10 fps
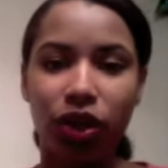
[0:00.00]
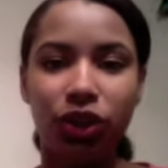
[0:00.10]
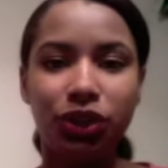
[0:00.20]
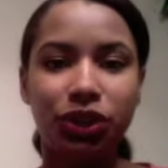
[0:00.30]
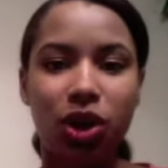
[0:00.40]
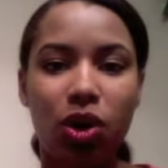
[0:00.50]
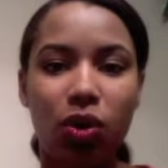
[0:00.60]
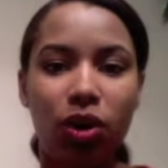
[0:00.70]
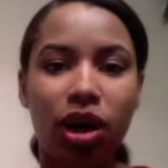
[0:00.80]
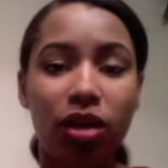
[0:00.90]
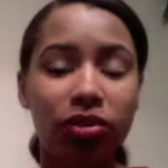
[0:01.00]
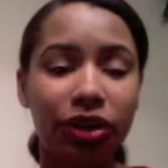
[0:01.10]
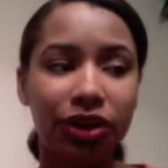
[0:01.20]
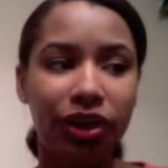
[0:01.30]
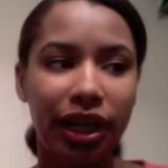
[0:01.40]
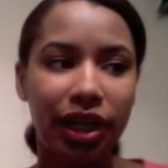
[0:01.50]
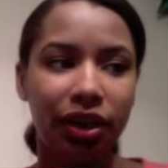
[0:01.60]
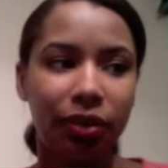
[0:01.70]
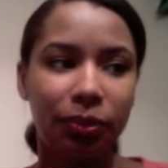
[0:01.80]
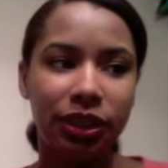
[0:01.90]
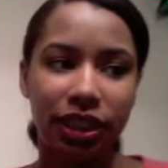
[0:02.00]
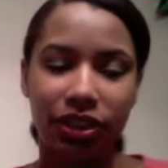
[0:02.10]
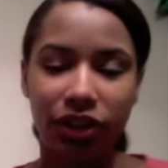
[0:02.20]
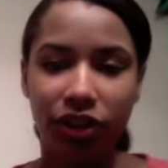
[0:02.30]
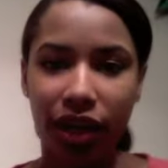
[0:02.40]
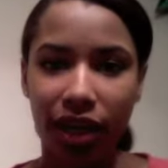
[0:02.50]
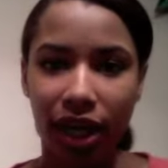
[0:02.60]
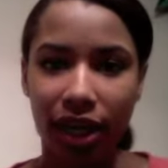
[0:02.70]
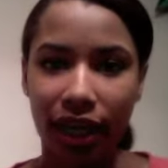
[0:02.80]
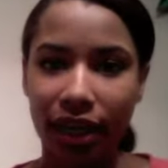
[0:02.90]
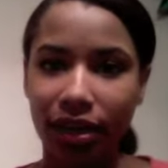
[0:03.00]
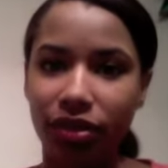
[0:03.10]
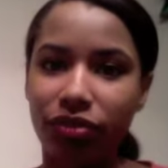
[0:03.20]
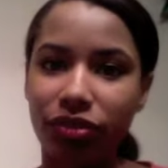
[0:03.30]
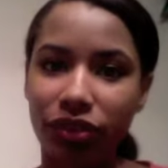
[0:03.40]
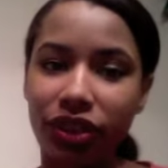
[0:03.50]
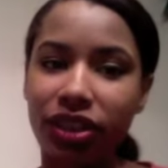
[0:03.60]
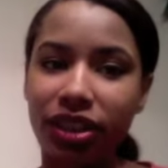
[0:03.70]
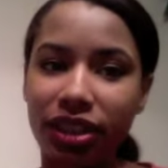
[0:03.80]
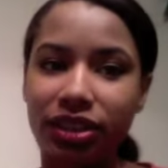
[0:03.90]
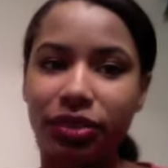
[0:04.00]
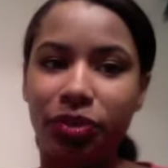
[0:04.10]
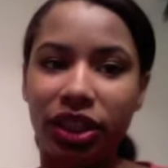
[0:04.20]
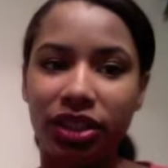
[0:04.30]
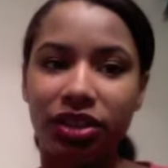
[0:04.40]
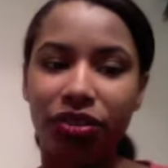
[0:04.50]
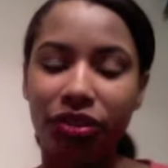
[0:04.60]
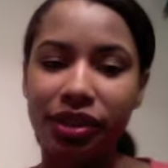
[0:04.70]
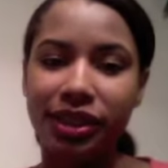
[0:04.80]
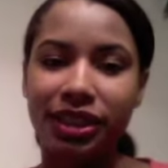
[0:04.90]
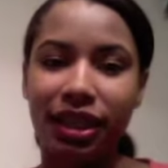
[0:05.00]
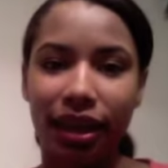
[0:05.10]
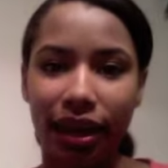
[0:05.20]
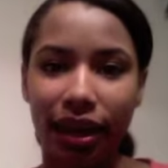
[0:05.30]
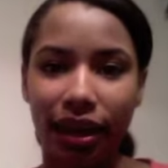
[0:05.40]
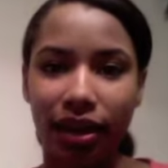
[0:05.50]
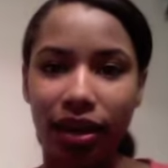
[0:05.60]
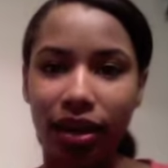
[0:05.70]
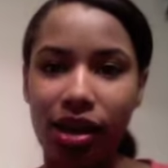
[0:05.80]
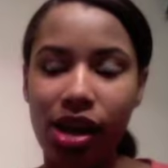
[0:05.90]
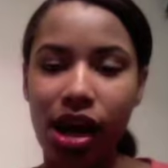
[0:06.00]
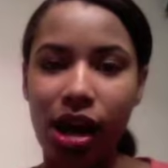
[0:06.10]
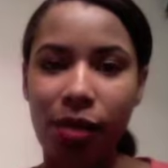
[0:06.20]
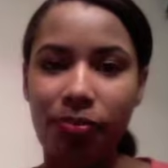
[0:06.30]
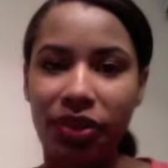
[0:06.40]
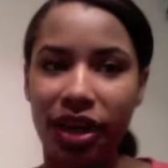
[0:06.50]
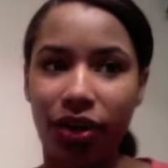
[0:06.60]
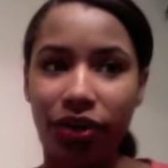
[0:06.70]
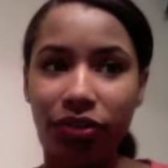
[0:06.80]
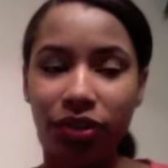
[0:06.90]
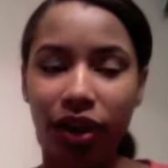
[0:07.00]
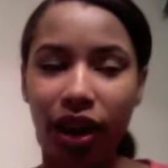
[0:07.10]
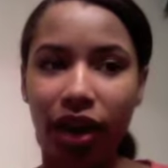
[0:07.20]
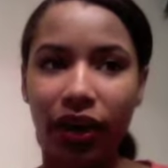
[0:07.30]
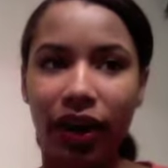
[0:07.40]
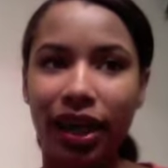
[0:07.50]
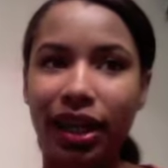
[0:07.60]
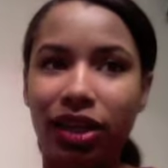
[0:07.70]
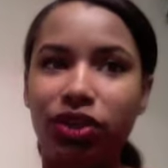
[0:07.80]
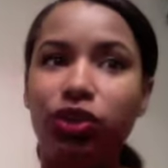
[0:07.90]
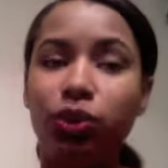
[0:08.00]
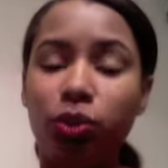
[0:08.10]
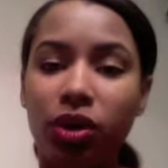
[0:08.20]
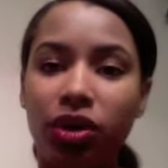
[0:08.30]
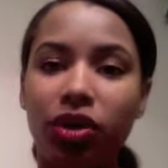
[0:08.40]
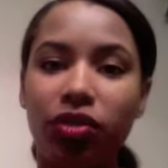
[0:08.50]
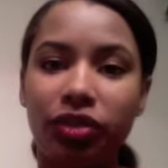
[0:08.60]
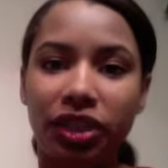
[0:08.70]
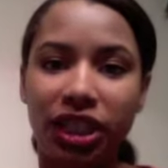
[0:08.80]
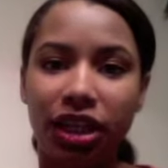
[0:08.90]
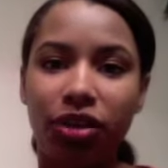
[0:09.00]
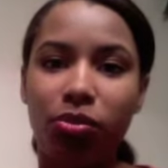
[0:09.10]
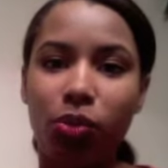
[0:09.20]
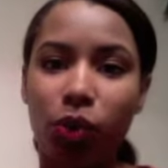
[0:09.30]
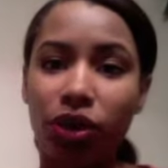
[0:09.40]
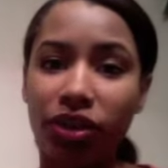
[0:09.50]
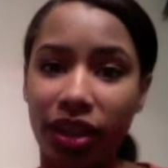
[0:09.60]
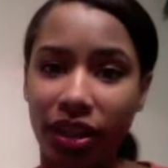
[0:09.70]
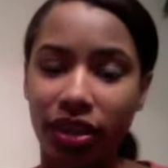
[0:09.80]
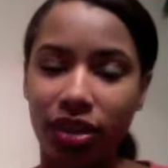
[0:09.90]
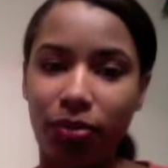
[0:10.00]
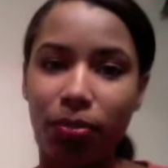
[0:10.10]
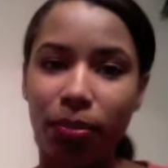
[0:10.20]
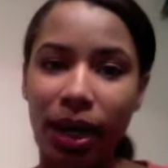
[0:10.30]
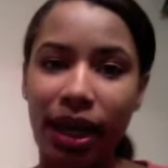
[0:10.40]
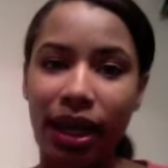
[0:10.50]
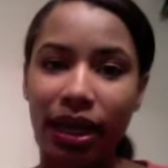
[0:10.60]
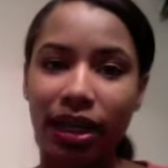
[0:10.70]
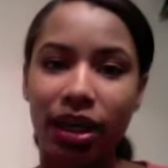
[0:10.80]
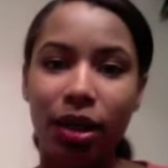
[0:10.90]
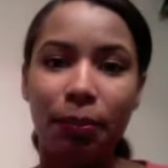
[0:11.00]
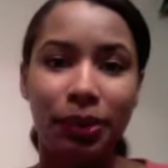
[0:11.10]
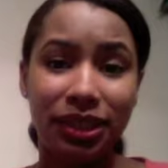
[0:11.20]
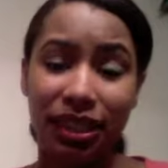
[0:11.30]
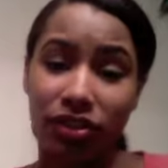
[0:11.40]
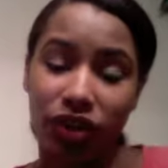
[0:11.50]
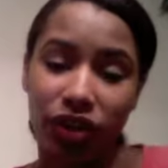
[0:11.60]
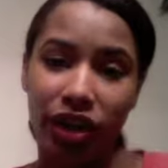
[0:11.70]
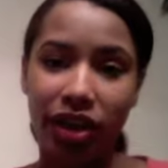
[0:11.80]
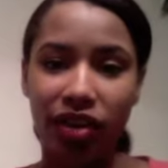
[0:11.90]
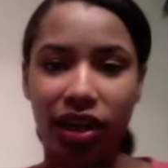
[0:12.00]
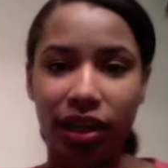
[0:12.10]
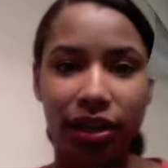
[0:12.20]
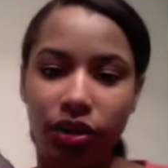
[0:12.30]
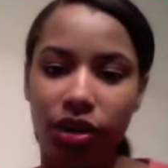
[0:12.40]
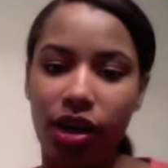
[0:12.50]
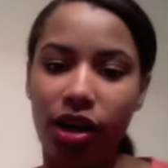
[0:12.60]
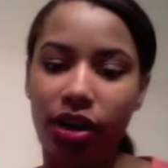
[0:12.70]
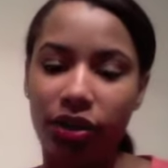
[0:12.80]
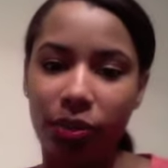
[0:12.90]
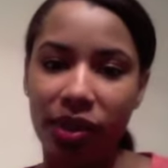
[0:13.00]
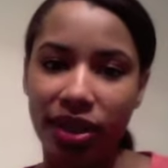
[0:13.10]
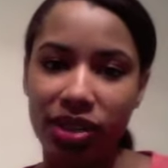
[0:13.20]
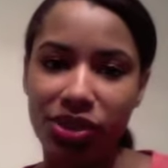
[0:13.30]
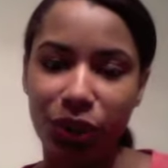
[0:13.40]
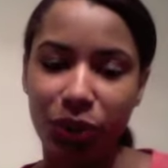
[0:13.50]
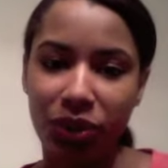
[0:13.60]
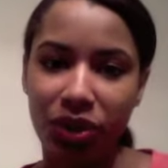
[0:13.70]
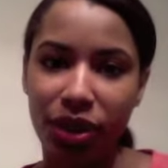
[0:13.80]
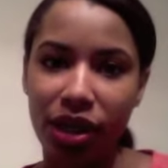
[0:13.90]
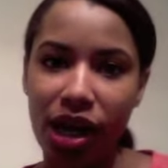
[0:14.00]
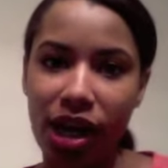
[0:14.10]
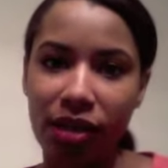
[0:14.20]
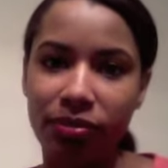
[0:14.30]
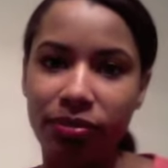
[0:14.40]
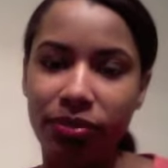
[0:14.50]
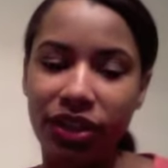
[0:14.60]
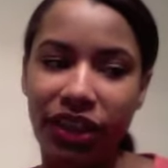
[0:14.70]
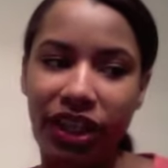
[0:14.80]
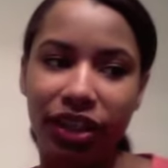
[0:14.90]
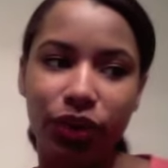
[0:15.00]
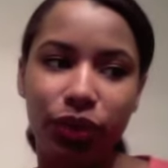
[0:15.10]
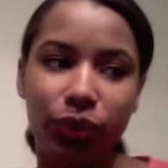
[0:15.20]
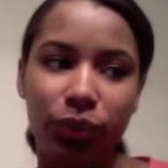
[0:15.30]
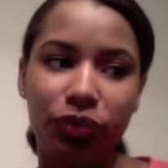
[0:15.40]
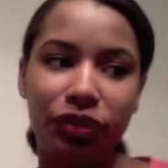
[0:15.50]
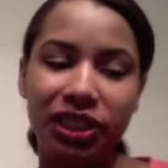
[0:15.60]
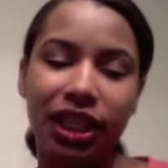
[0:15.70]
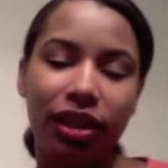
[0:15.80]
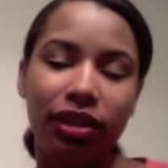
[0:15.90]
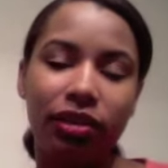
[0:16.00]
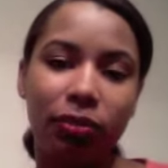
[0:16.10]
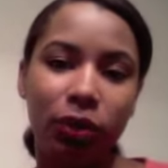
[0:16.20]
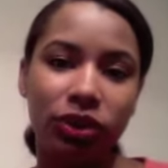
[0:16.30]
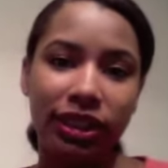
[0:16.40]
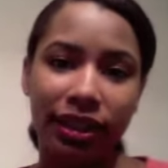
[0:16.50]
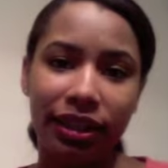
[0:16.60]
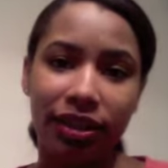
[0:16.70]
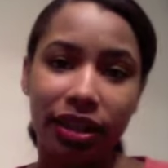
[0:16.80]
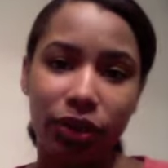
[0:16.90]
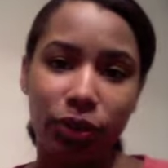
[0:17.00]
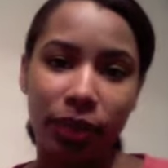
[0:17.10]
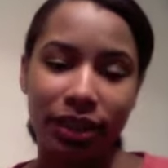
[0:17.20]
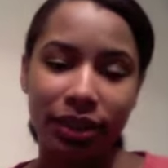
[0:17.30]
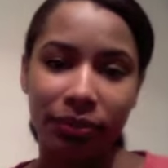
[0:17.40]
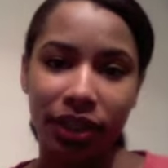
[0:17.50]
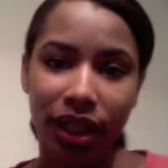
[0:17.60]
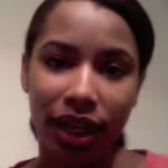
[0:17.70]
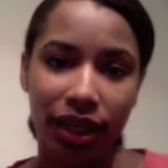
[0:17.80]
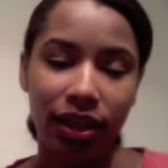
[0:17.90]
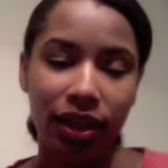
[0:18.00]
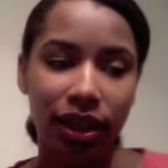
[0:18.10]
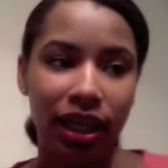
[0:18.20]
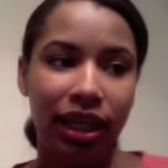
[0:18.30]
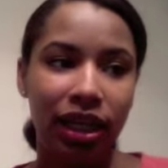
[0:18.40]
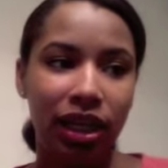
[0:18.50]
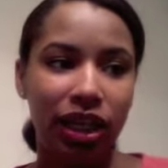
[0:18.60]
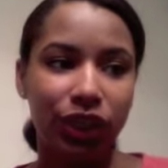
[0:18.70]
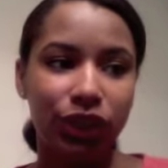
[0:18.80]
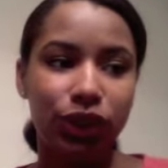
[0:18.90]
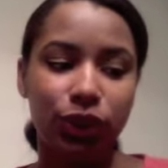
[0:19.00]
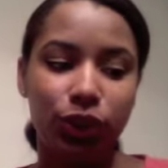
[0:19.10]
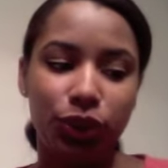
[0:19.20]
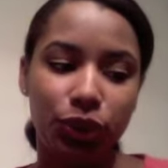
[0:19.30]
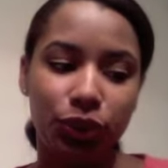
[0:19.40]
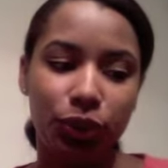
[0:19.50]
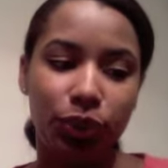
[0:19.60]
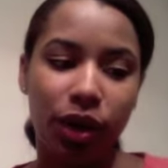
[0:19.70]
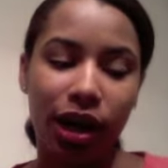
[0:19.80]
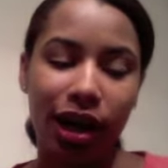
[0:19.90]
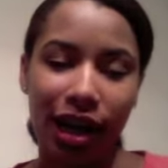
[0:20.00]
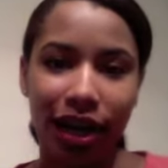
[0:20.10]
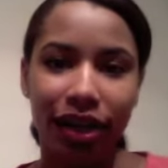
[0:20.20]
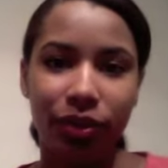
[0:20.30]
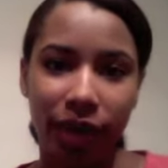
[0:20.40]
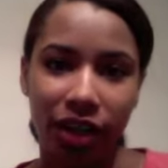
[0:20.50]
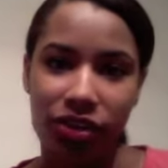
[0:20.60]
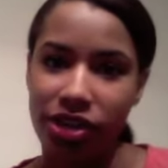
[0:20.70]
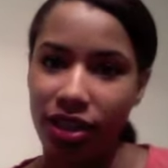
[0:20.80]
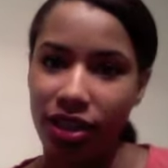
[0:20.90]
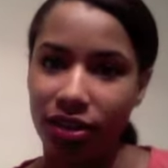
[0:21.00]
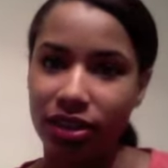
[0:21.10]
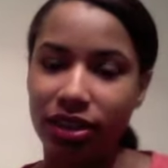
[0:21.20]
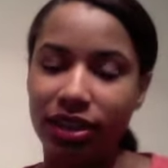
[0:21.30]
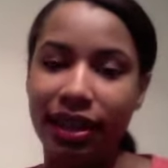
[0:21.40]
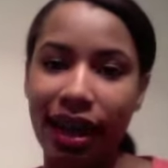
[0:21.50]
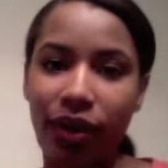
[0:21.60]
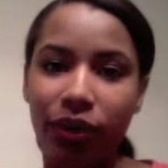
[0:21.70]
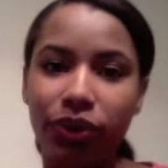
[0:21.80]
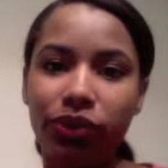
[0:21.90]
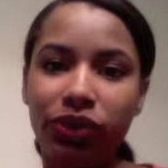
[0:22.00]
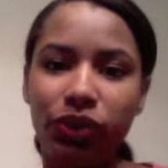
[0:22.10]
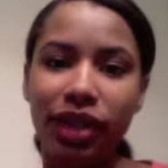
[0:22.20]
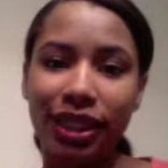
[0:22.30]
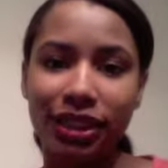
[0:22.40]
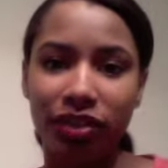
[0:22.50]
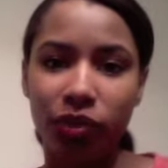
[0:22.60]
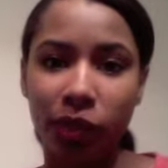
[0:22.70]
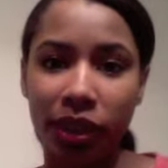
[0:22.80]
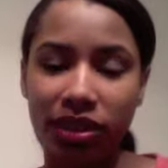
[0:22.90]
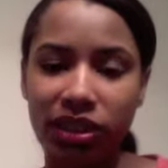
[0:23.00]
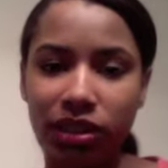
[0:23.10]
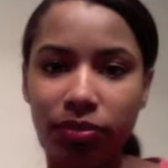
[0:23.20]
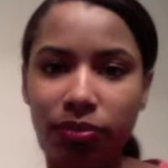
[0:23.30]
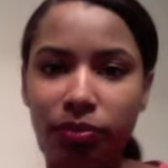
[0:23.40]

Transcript: So covering your hair and protecting your hair at night really does make a difference in the health of your hair, and you will retain more length by protecting your hair at night. Another way to ensure that you retain the most length that you possibly can is to hide away your ends. Now, you can do that several ways.